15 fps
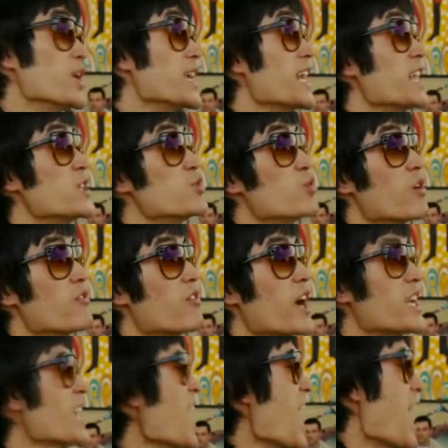great
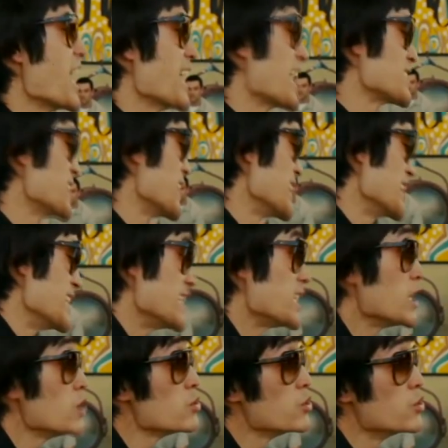Bruce Lee
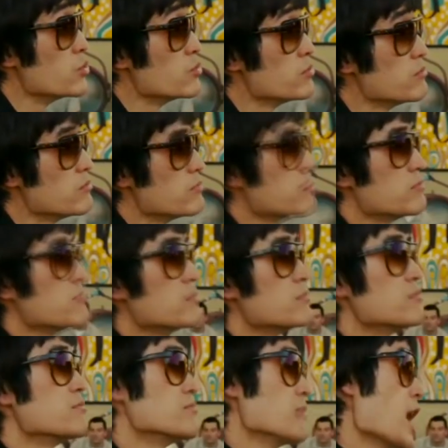instigated a fight
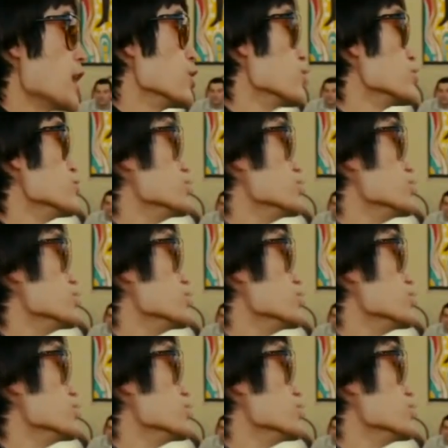with Cliff,